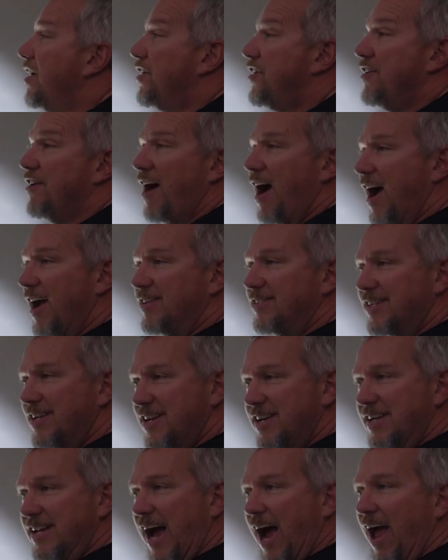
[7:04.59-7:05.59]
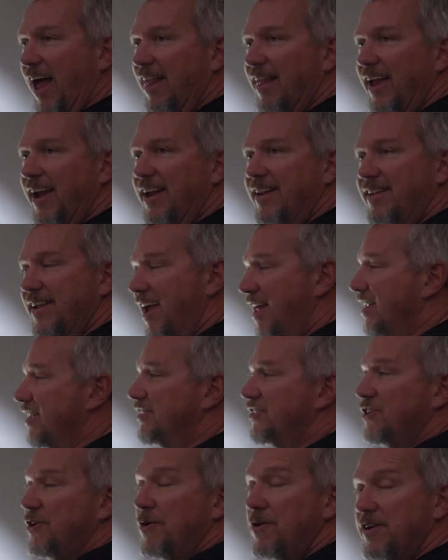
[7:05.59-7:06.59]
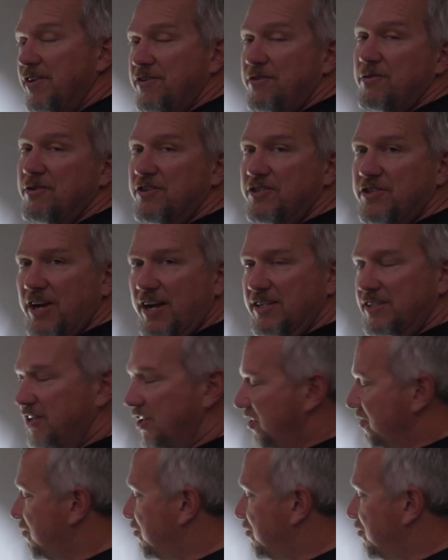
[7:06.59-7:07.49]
your eye's going to dilate and it's going to adjust to the